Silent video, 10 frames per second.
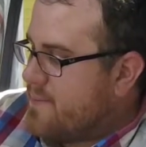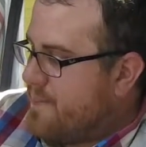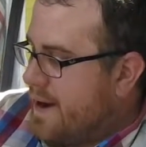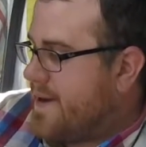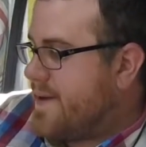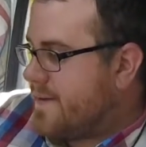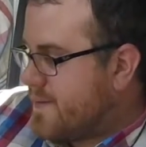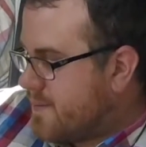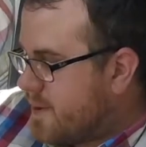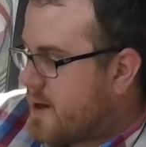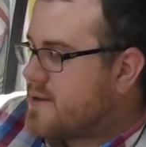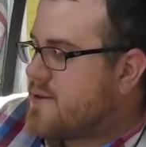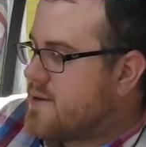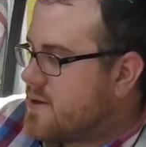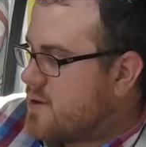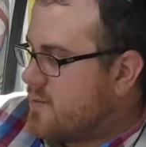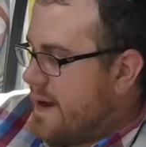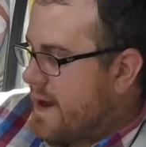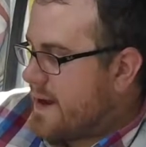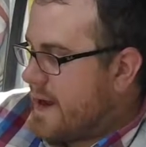But if you want to, you can go
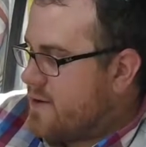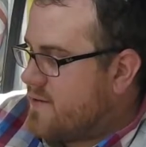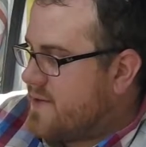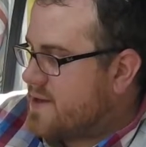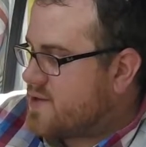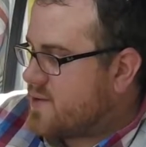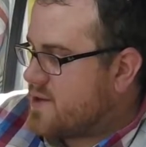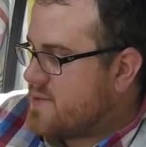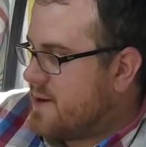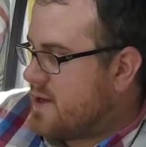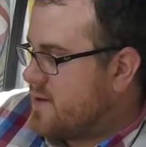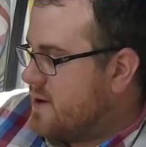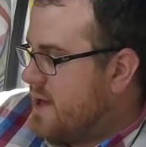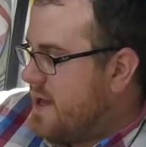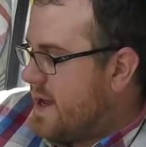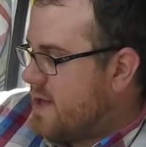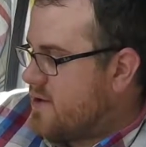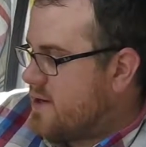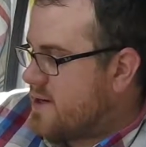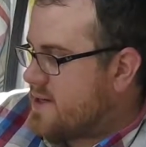back out of this source menu and
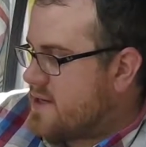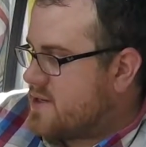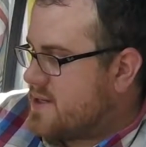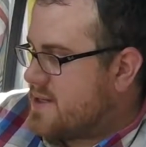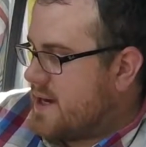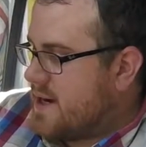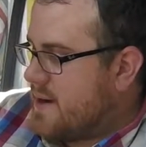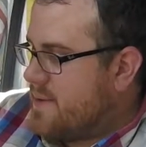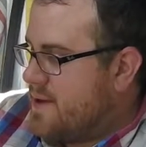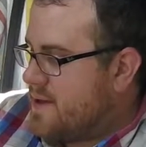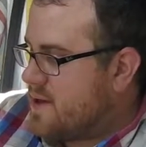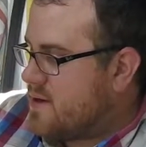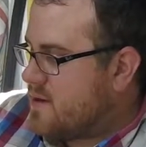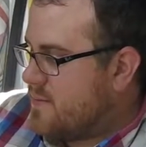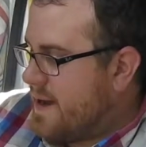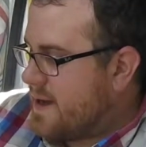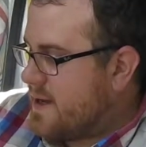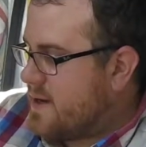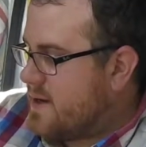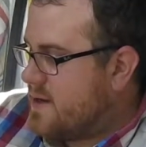you can essentially set it up. You can go back
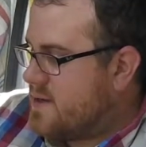in